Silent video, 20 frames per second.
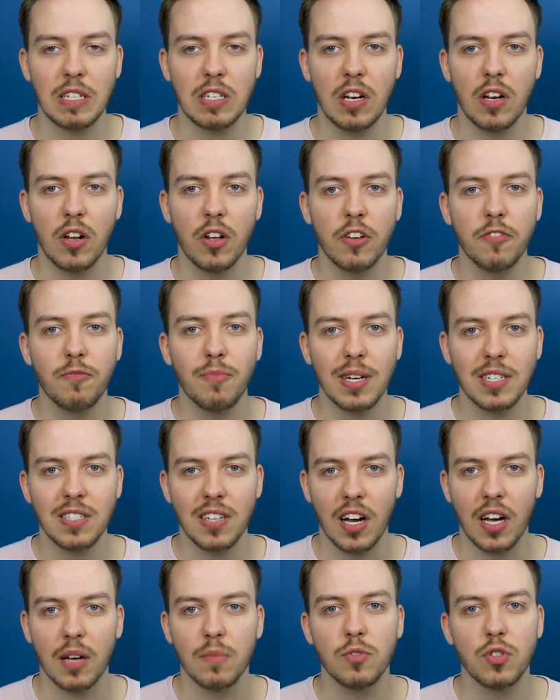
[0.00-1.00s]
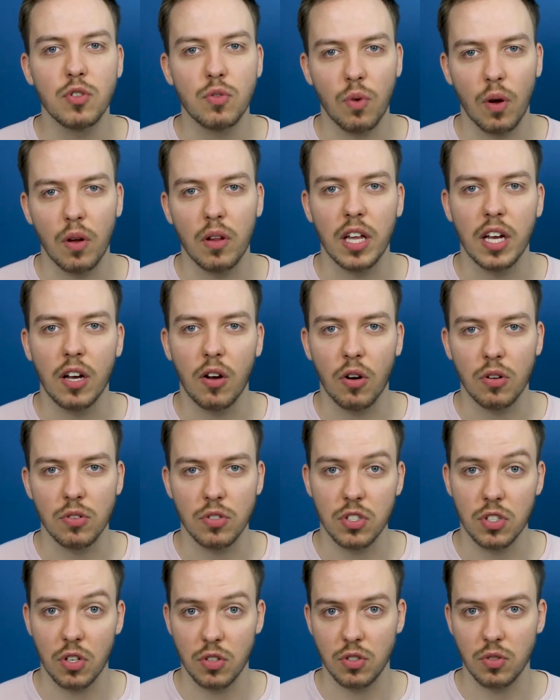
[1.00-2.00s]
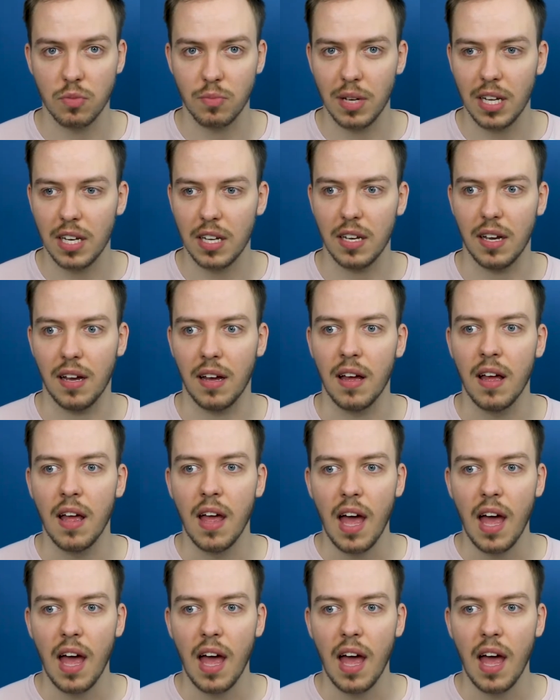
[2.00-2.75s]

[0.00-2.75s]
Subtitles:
a lot of my time scrolling on social media.